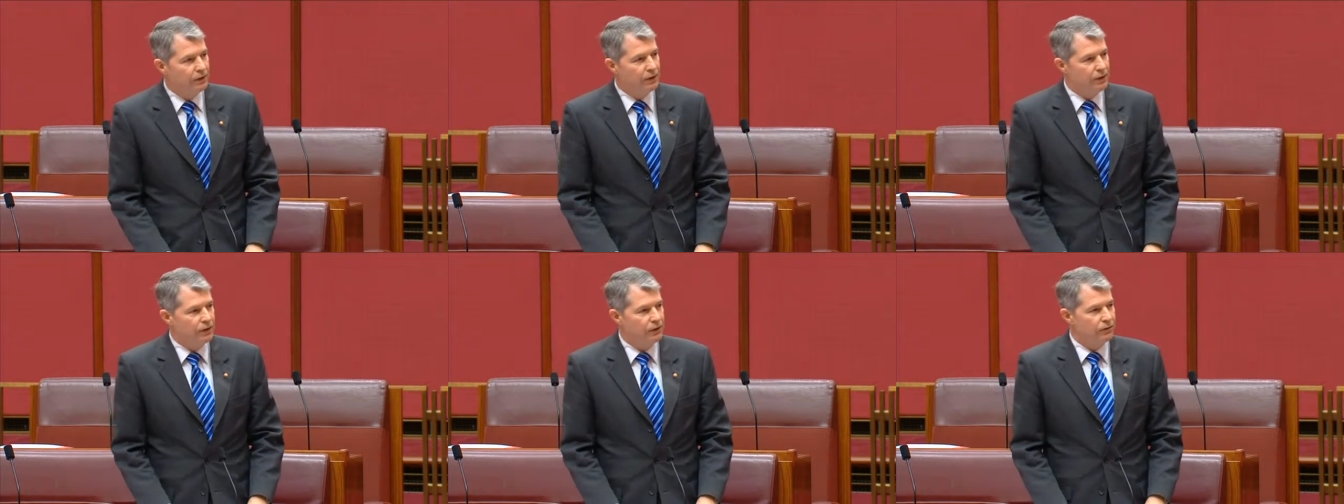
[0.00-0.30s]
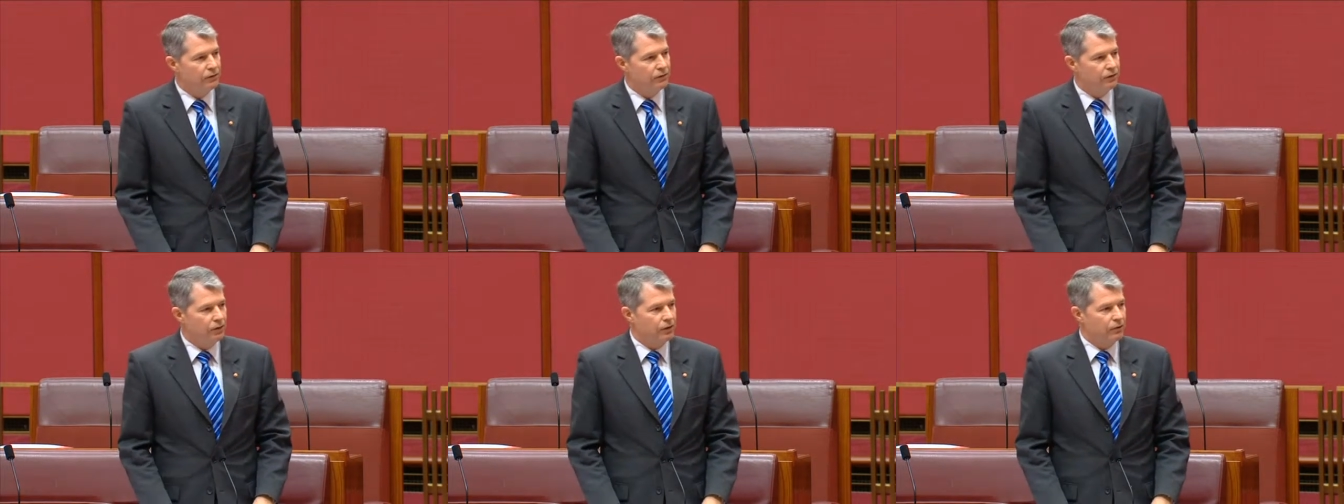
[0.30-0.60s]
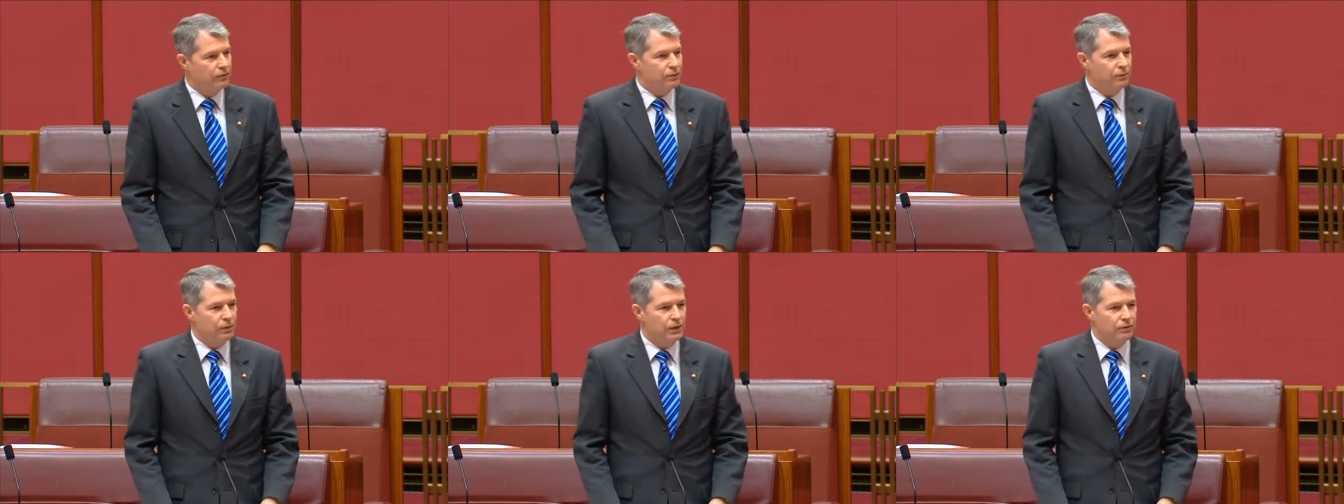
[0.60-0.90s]
it is
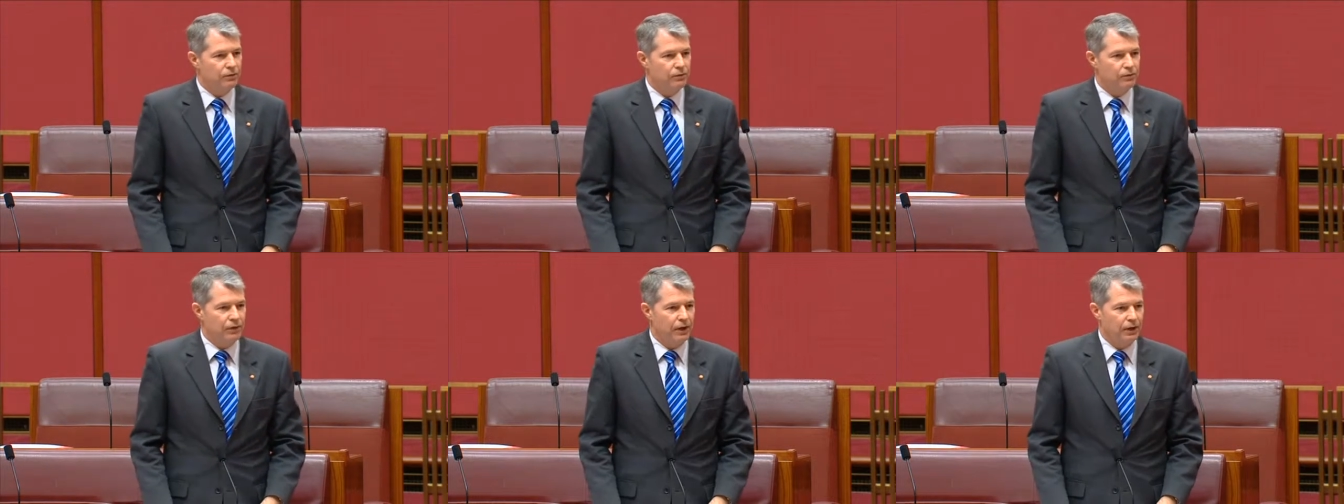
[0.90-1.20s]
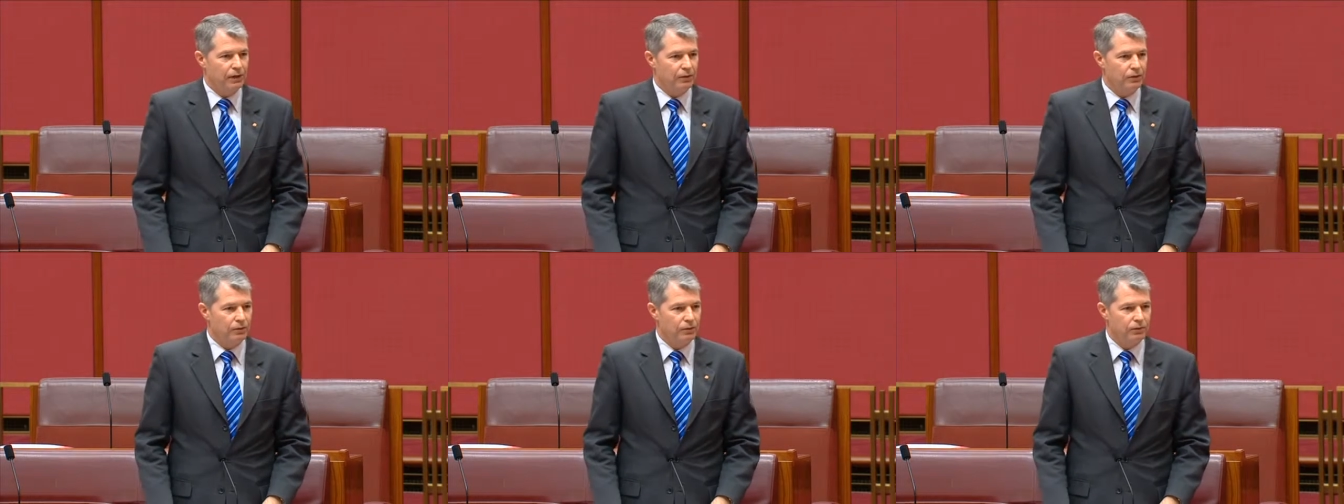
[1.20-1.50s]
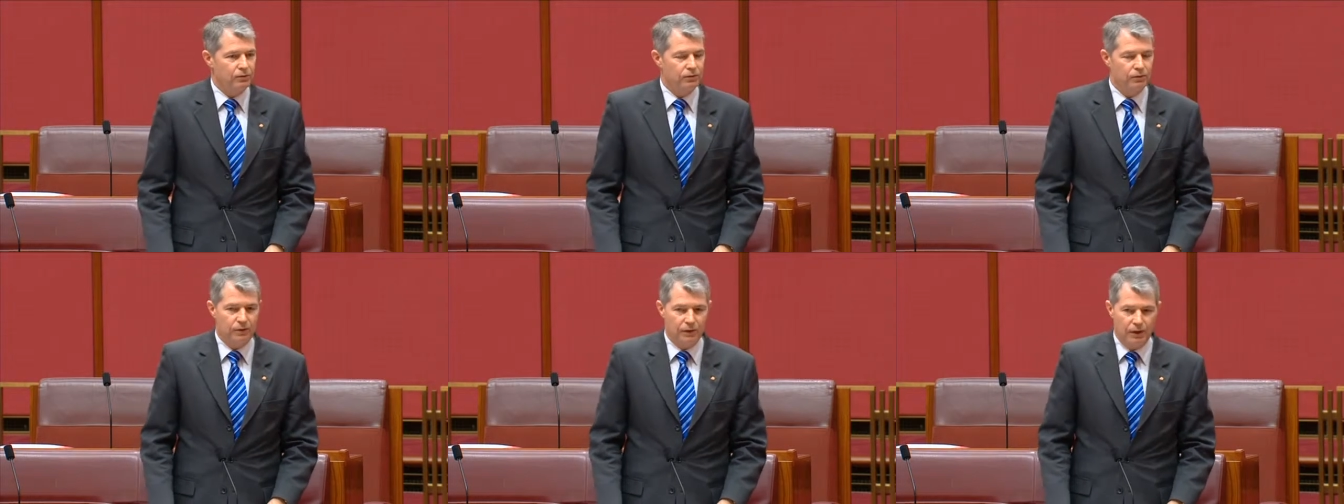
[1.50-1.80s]
of immense
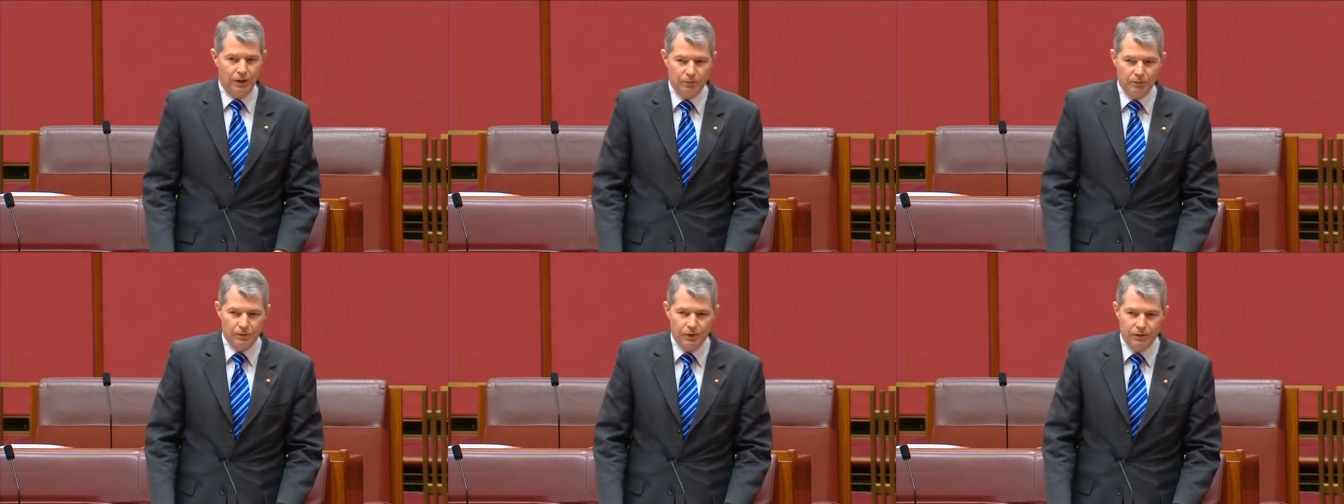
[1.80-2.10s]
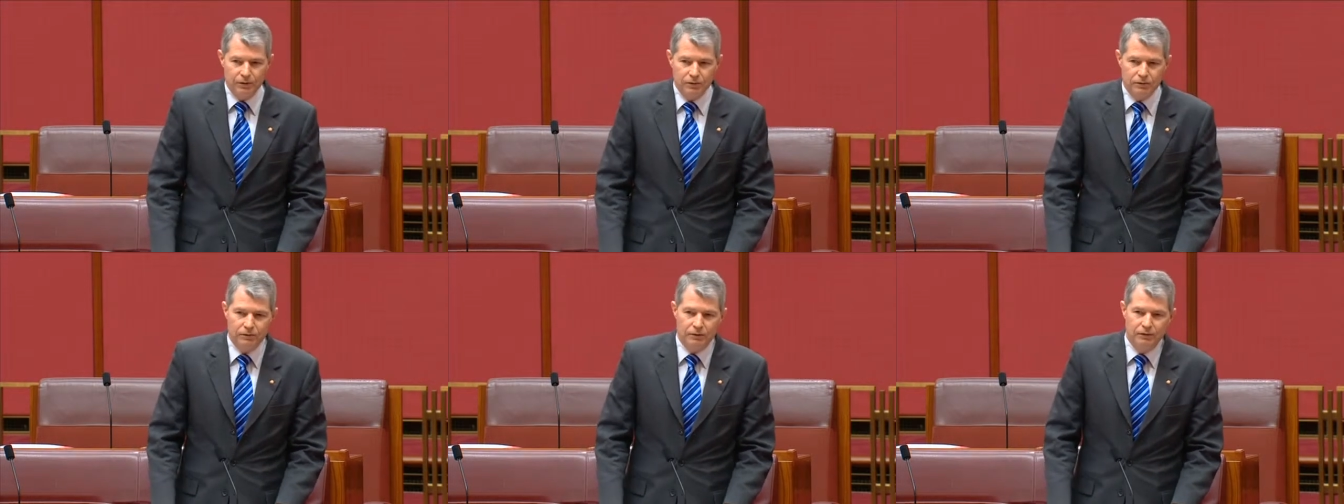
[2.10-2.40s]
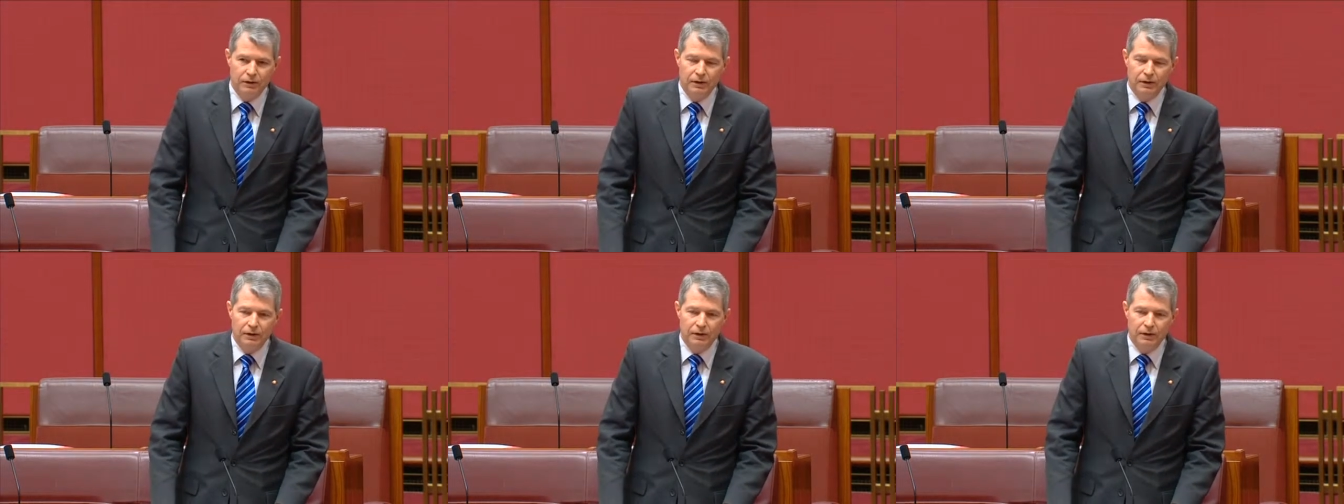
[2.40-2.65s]
values to companies,